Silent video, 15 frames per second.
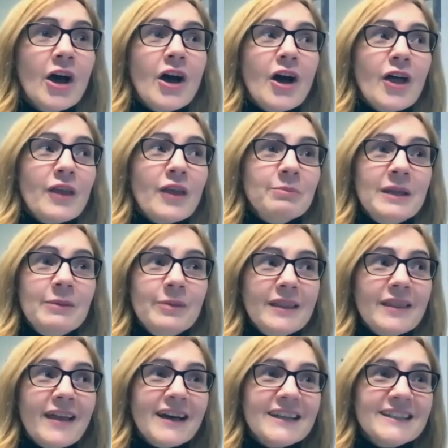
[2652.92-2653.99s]
then maybe
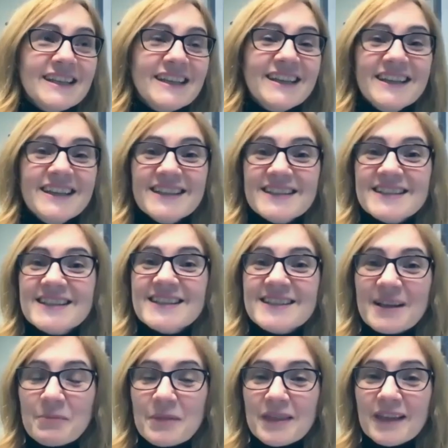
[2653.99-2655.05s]
that is
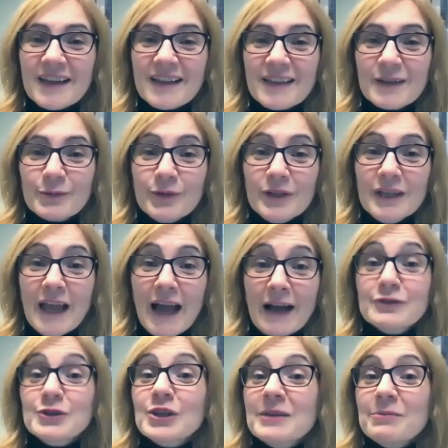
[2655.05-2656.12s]
something that we have
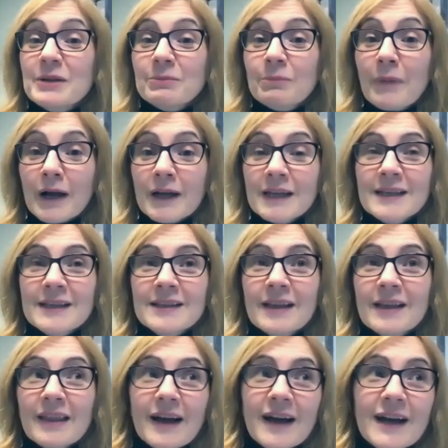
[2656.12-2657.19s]
to keep in mind,
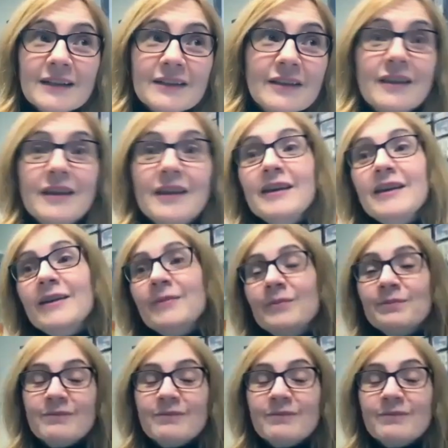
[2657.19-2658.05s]
that the